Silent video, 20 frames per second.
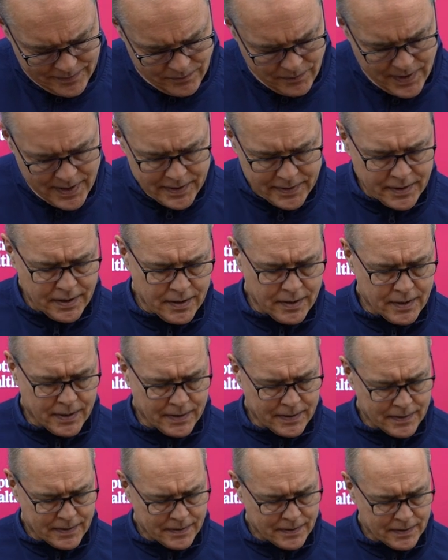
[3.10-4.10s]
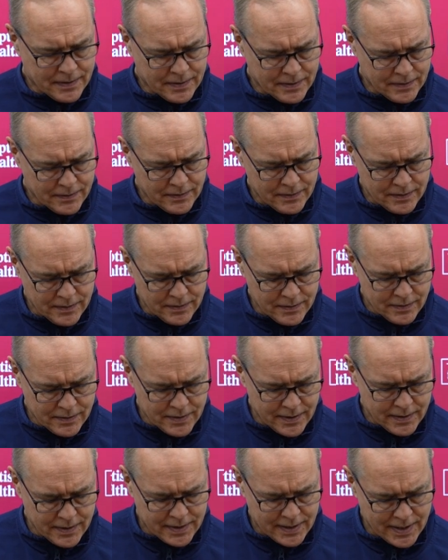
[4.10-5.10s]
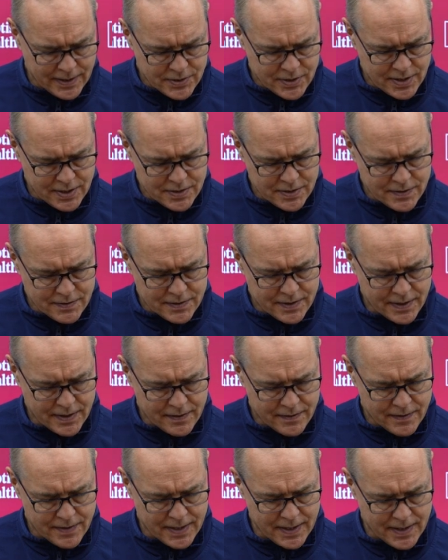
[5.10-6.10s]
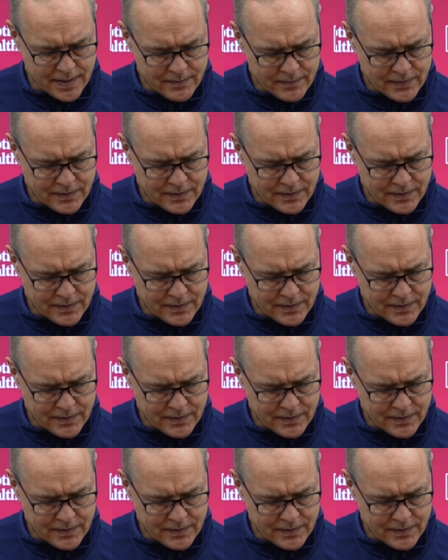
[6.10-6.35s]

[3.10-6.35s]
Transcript: Well, you know, you can't change your entire game